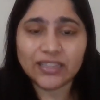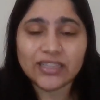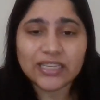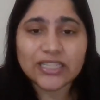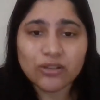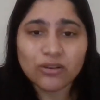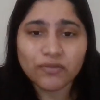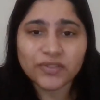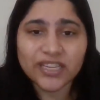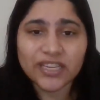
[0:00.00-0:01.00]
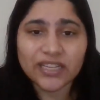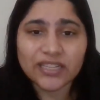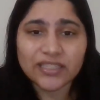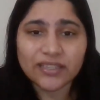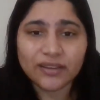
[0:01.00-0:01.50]
these soft
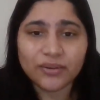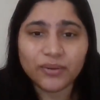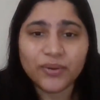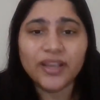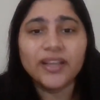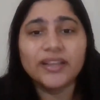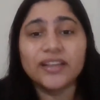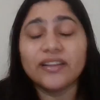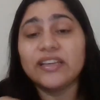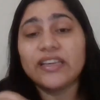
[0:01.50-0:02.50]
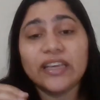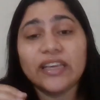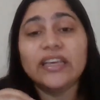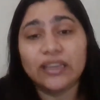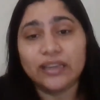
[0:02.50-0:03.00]
skills, you know. They're the
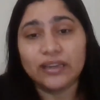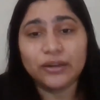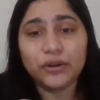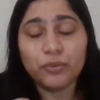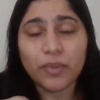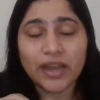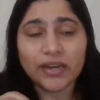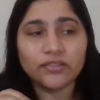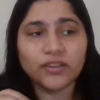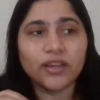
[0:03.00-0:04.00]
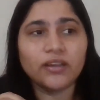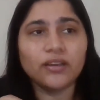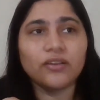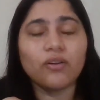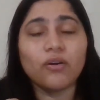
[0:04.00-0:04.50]
key to managing
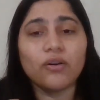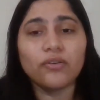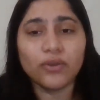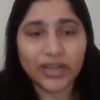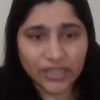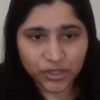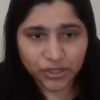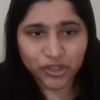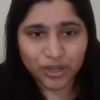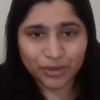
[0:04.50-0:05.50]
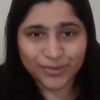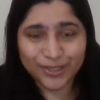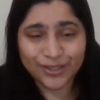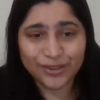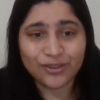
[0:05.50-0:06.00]
your
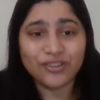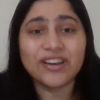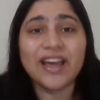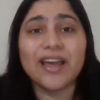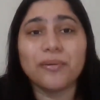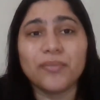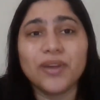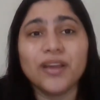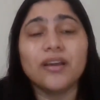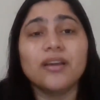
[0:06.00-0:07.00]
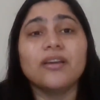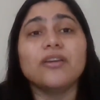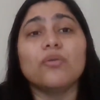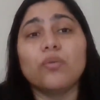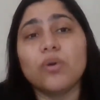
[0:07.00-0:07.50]
relationships, your time,
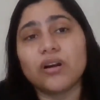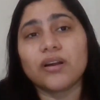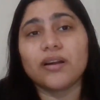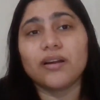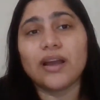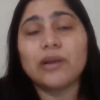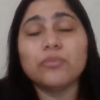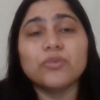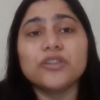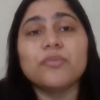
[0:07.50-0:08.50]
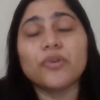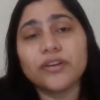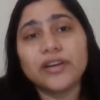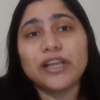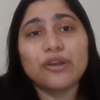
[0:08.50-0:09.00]
your work, and most
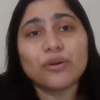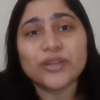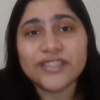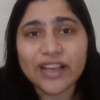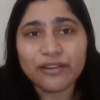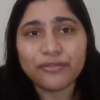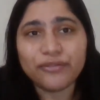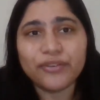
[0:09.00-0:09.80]
importantly, yourself,